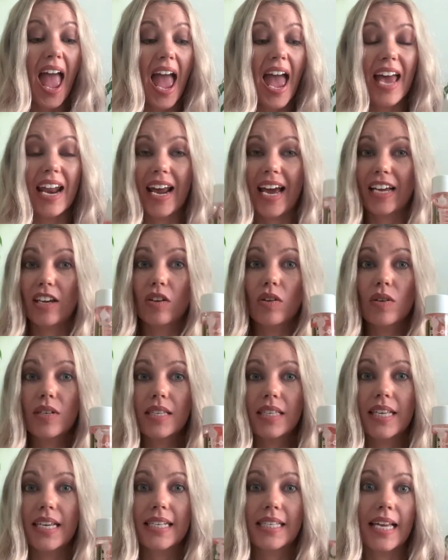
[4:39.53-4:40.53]
and I
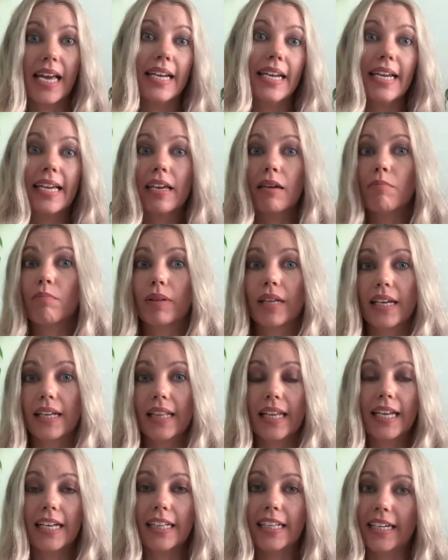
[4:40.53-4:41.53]
used this and it
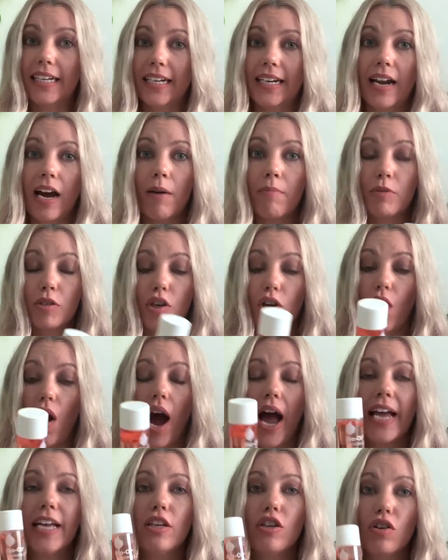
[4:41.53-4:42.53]
completely cleared it up. So
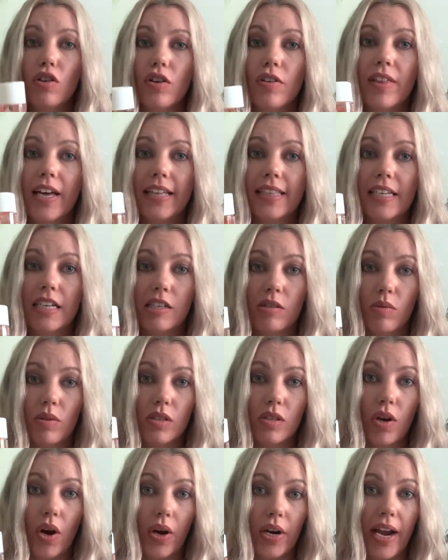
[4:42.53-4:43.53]
I knew that this
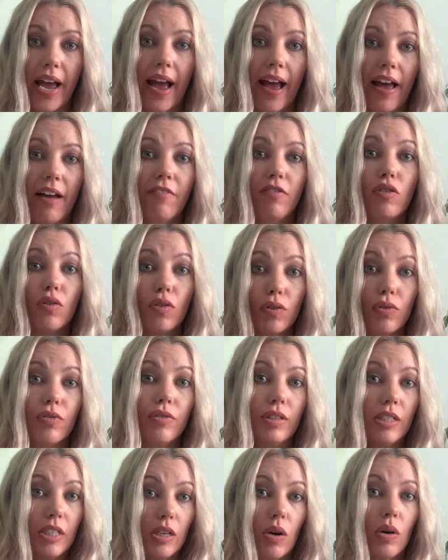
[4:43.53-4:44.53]
was going to have good
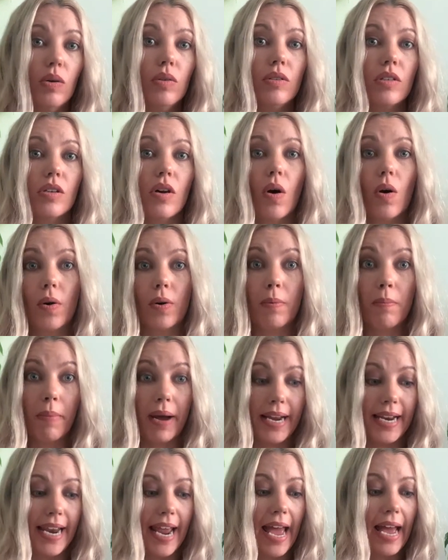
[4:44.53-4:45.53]
results on
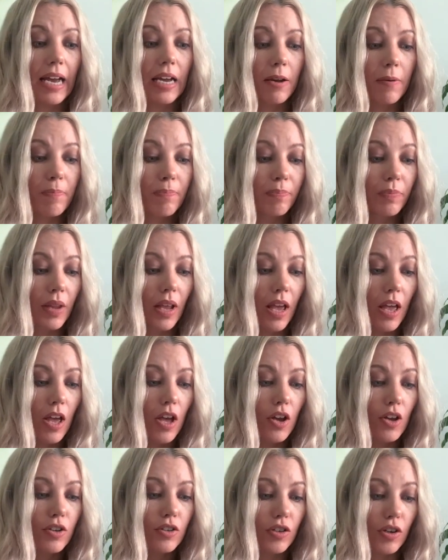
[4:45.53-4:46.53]
my neck.
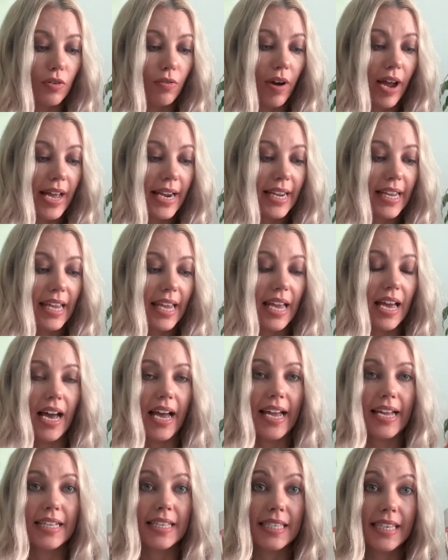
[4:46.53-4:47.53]
So right here,
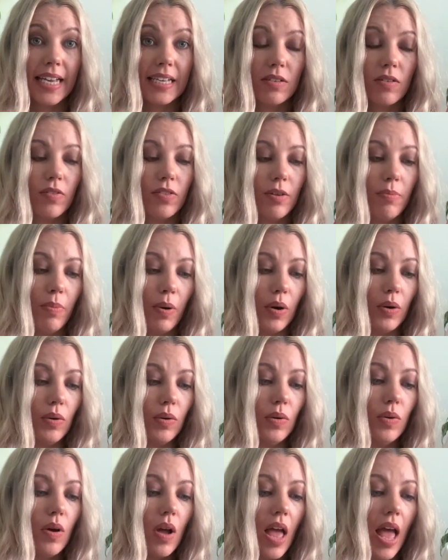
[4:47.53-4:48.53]
it says on the bottle,